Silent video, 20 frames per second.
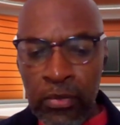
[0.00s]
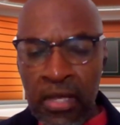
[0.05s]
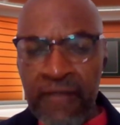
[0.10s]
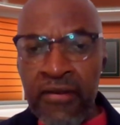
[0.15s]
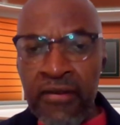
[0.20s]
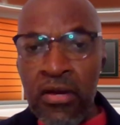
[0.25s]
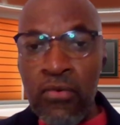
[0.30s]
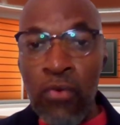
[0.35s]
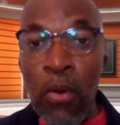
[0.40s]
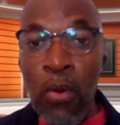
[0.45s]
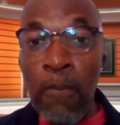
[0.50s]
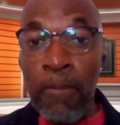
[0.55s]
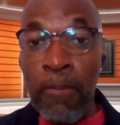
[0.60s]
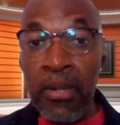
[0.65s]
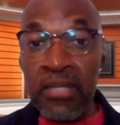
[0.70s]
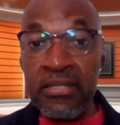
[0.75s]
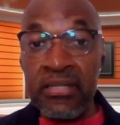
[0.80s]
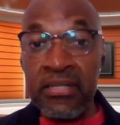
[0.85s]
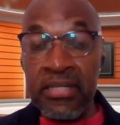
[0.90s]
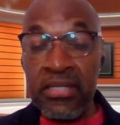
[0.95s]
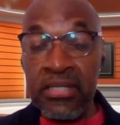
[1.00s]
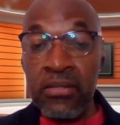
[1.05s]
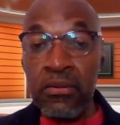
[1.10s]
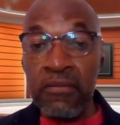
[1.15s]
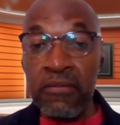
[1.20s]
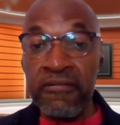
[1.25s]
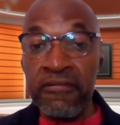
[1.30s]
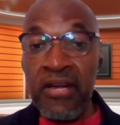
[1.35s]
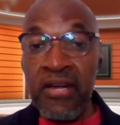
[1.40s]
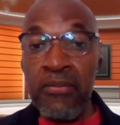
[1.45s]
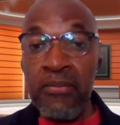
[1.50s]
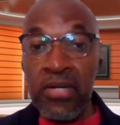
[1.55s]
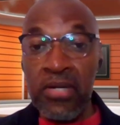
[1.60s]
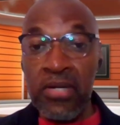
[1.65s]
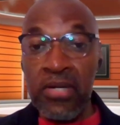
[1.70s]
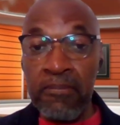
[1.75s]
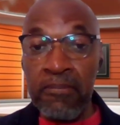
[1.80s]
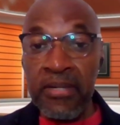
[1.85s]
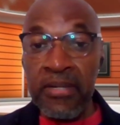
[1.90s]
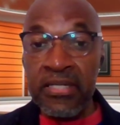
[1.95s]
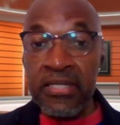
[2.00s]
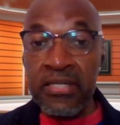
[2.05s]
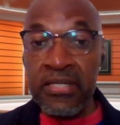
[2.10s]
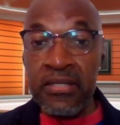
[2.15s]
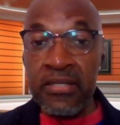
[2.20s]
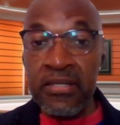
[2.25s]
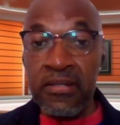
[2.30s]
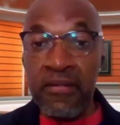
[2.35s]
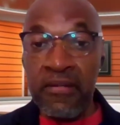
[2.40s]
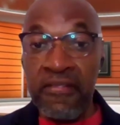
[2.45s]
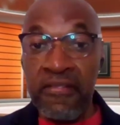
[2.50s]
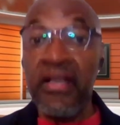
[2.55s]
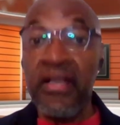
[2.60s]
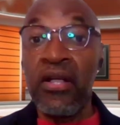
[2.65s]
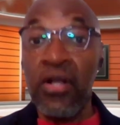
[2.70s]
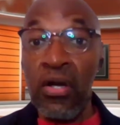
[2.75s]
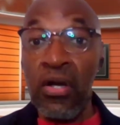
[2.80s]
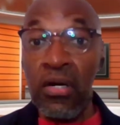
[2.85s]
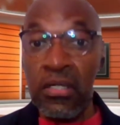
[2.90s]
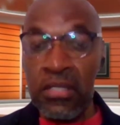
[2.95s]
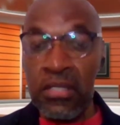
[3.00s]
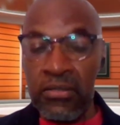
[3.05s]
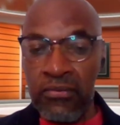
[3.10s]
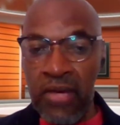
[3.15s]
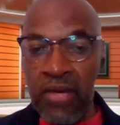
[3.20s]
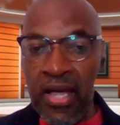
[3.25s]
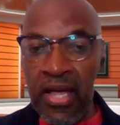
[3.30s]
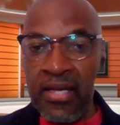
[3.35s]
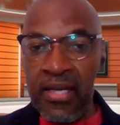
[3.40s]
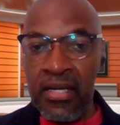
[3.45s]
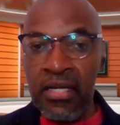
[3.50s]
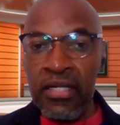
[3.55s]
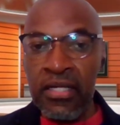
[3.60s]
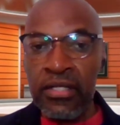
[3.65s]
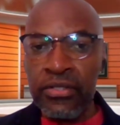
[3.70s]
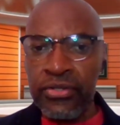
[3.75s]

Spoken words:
very robust legal framework in place, thank God, right?